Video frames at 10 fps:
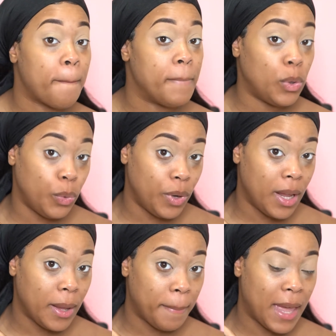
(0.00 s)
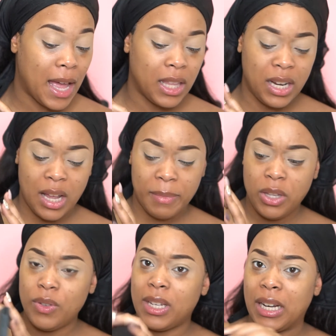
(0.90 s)
Mood palette. I've
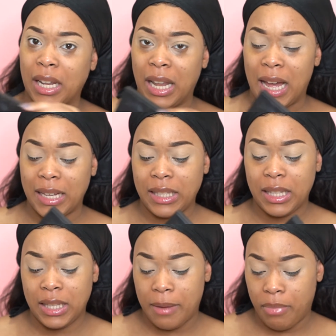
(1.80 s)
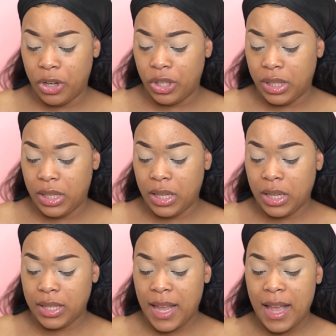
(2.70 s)
been using it a lot since I purchased
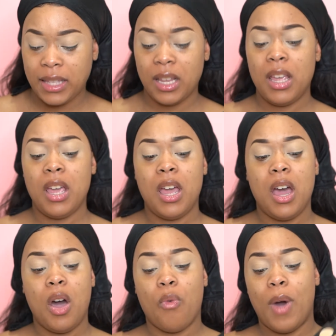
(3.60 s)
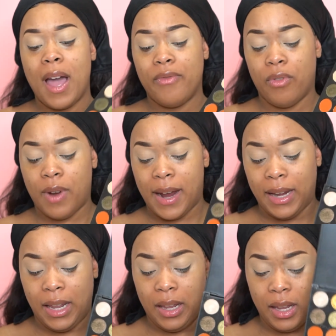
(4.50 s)
it because it has a wide
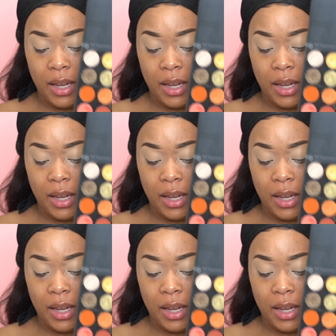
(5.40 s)
variety